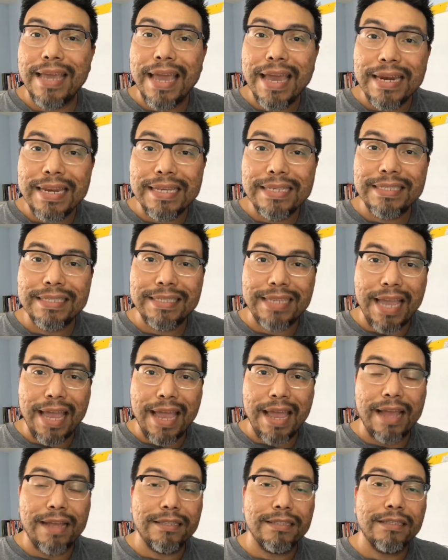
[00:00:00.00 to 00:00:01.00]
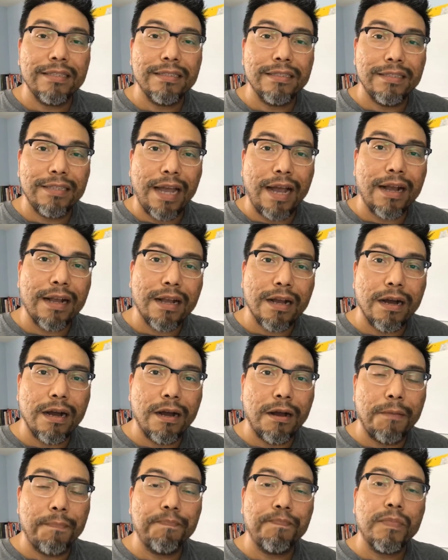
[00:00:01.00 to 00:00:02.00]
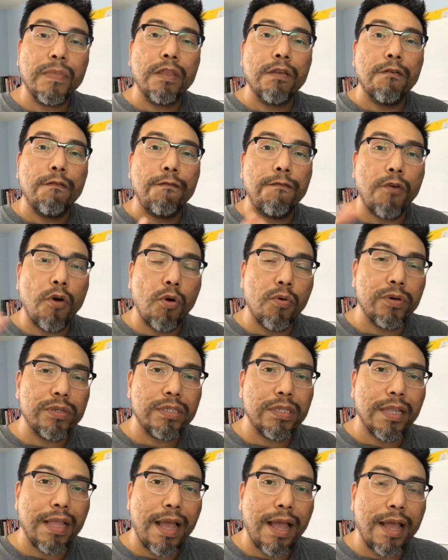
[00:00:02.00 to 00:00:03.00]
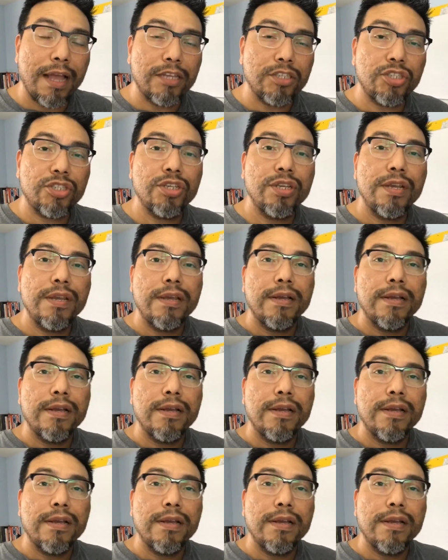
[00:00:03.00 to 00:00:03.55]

eddiesand.com forward slash